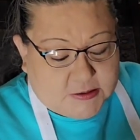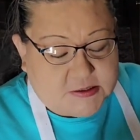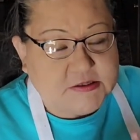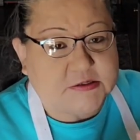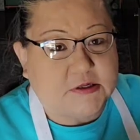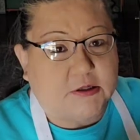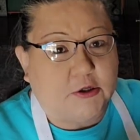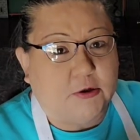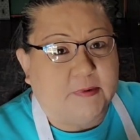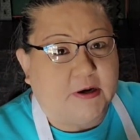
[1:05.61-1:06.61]
This is a
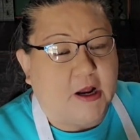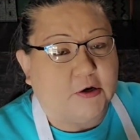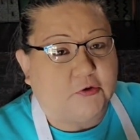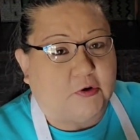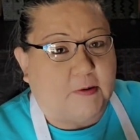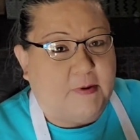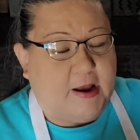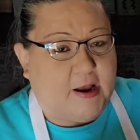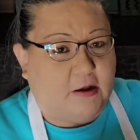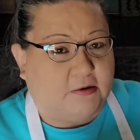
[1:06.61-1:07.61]
little bit under a
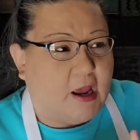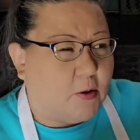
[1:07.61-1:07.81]
pound.